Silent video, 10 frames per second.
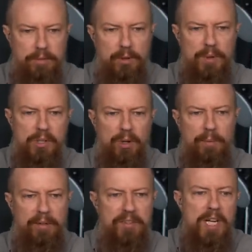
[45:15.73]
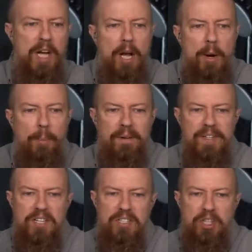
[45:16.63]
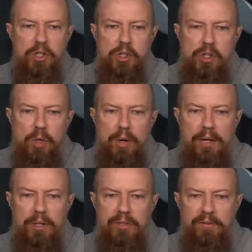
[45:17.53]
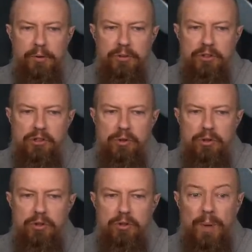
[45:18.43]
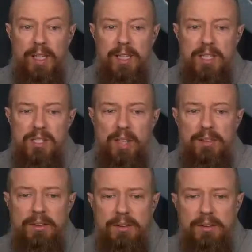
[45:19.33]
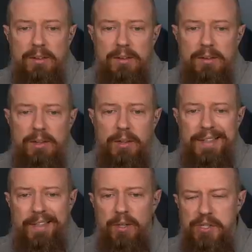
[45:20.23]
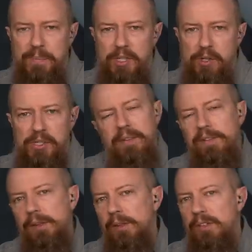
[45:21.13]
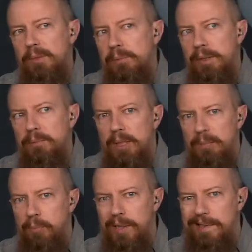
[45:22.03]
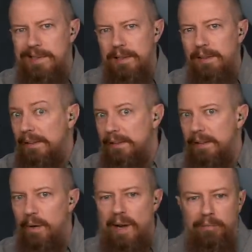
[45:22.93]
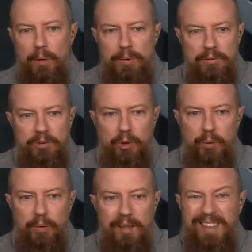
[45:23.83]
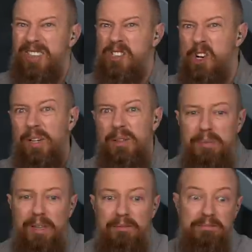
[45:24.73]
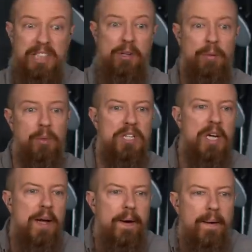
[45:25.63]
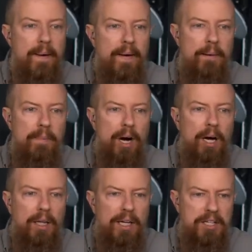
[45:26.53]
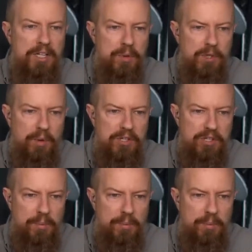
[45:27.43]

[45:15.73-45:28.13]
Who wants to go have breakfast? Marvin says, could you show how to use filters to shoot directly at the sun? You need those special sun filters. Put them on and point at the sun. I don't have one, so I can't show it. But that's how that works. Um, Hagen, I see there was a question.